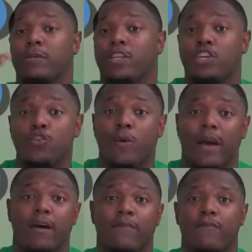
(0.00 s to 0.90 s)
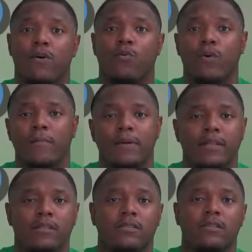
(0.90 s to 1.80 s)
the UF
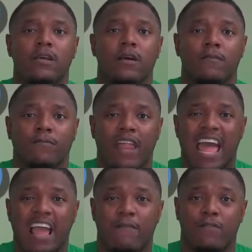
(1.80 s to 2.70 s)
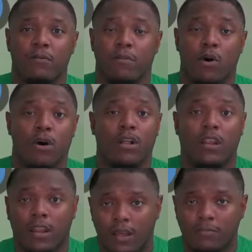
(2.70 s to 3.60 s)
Women's Flag Football
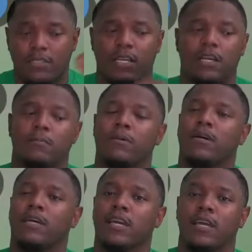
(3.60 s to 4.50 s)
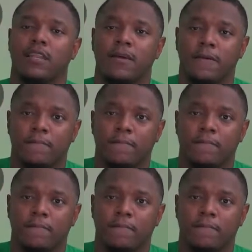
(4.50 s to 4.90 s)
Club team. Again,